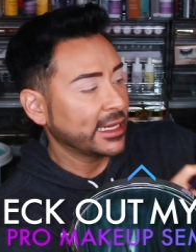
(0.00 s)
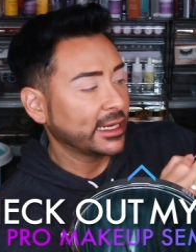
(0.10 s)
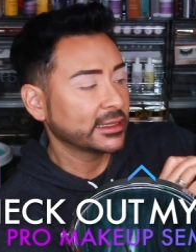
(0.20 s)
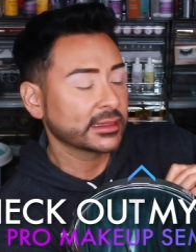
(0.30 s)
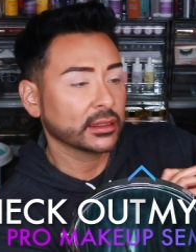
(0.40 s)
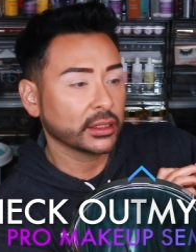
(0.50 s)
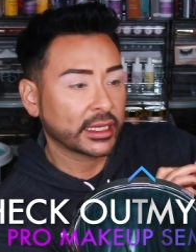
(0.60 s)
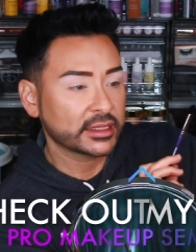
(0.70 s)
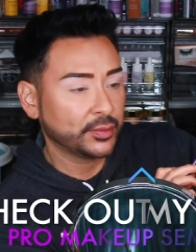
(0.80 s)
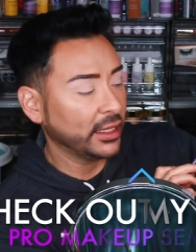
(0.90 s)
Teddy doesn't
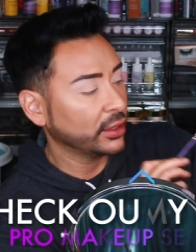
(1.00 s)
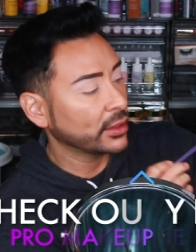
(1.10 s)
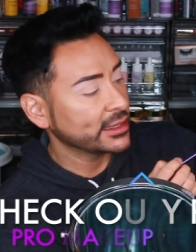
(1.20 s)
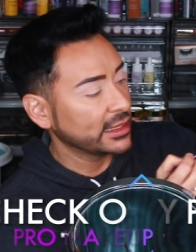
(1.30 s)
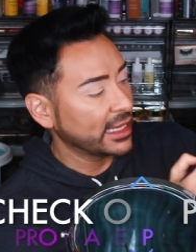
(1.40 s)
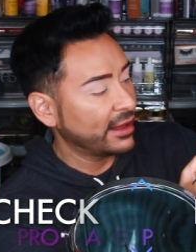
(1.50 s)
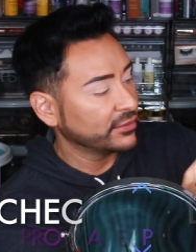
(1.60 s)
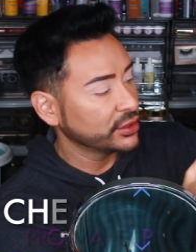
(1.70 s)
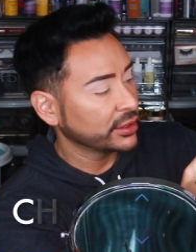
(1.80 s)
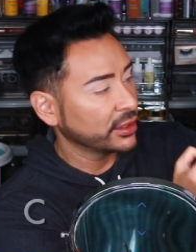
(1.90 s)
look as pink or as
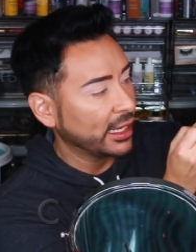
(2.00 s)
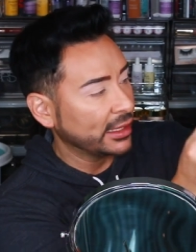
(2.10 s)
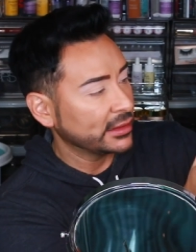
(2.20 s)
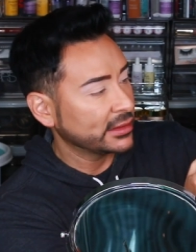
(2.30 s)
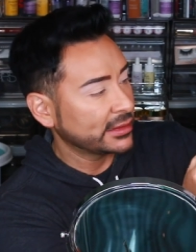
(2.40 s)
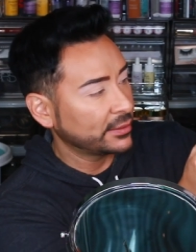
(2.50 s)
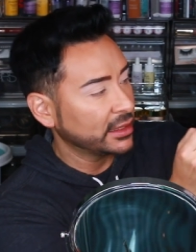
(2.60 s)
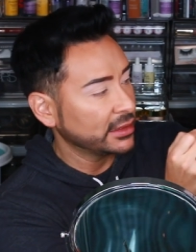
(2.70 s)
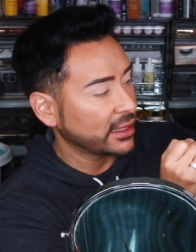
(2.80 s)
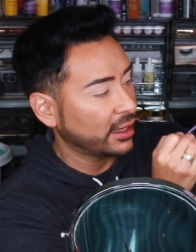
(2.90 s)
lavender as some of
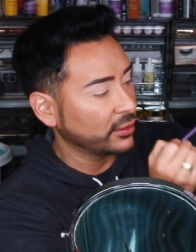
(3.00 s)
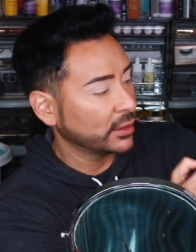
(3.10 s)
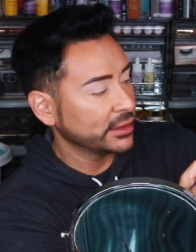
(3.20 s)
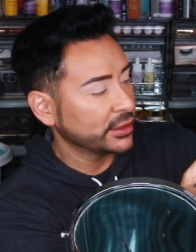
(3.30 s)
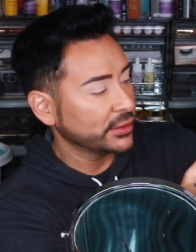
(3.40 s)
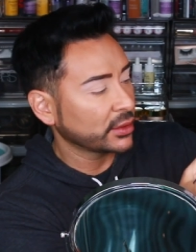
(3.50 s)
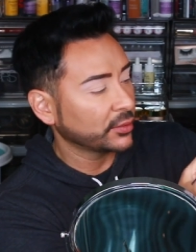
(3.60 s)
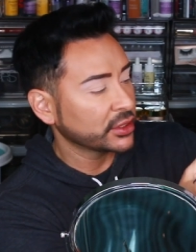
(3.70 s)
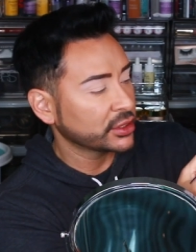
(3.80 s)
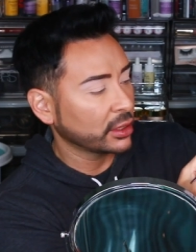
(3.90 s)
these other ones do, so
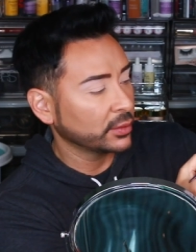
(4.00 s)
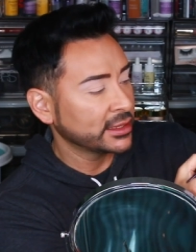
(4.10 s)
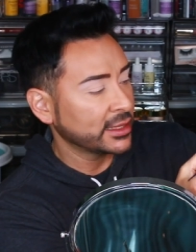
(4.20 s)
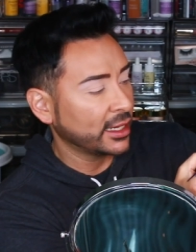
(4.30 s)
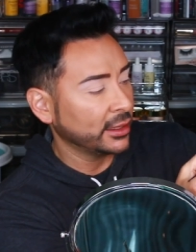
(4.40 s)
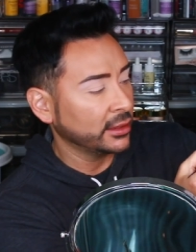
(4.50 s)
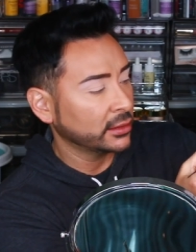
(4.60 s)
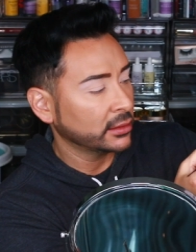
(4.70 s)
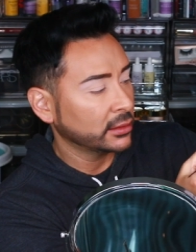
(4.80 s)
I'm gonna start with Teddy,